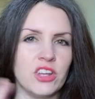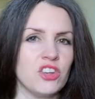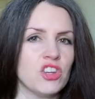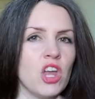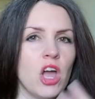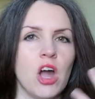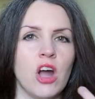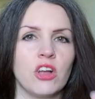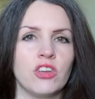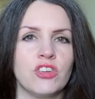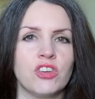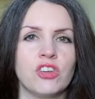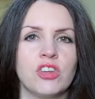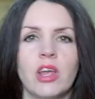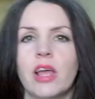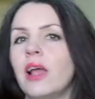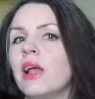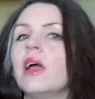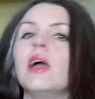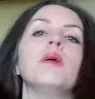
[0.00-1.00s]
charged
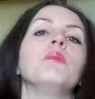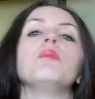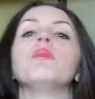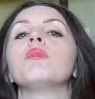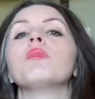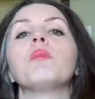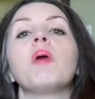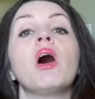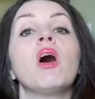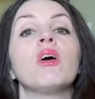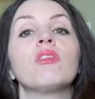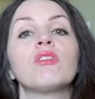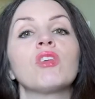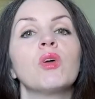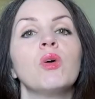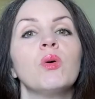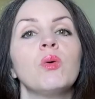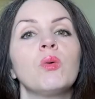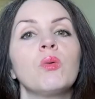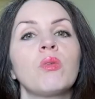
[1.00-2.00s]
um,
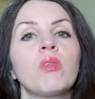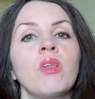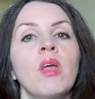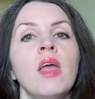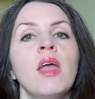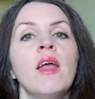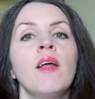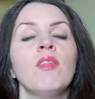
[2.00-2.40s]
particles